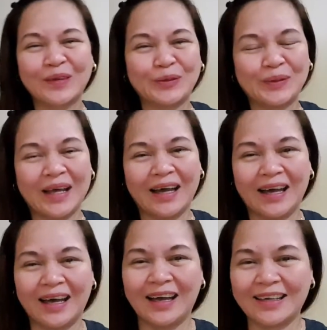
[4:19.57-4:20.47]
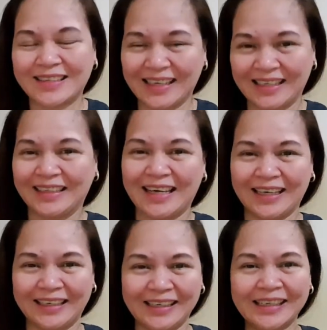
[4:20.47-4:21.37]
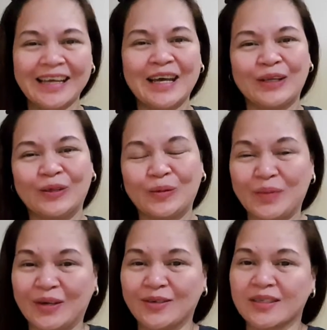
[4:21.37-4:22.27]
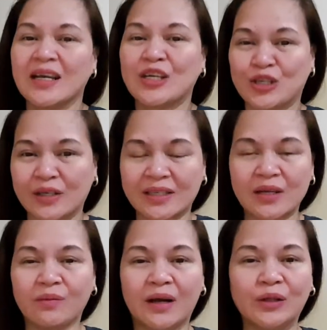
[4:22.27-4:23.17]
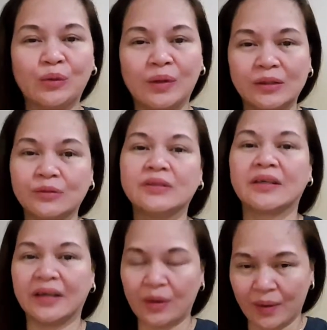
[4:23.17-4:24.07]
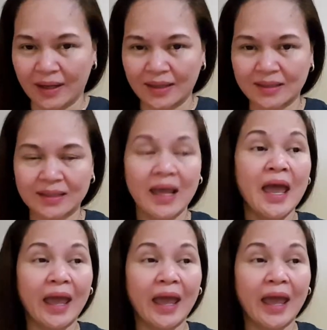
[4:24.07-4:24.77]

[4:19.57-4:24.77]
to the secretary, no, because she's the one who will do the request.